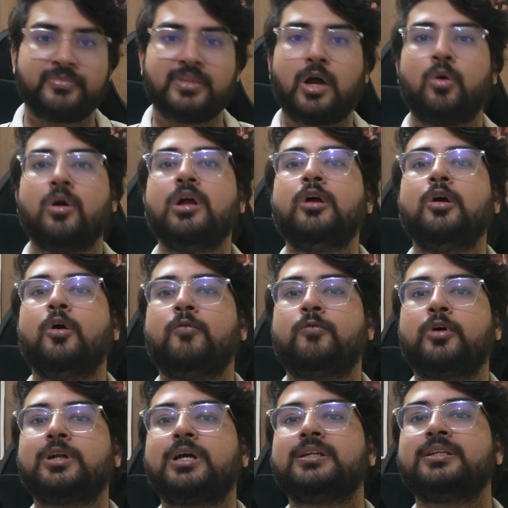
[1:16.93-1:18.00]
Now,
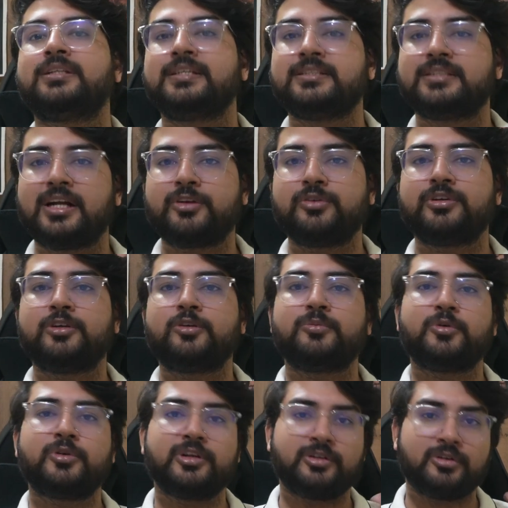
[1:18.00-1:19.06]
what are the things that you need to
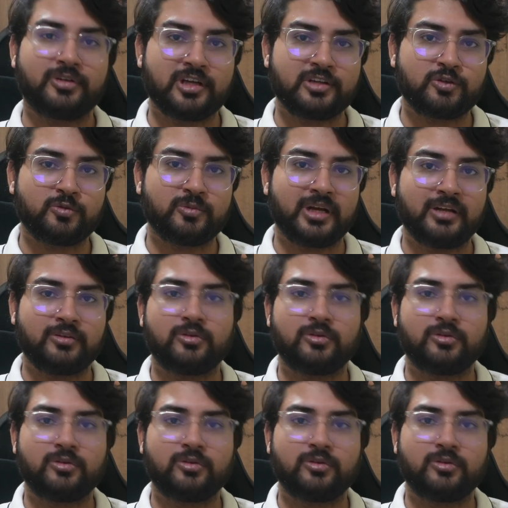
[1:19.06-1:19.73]
put in your resume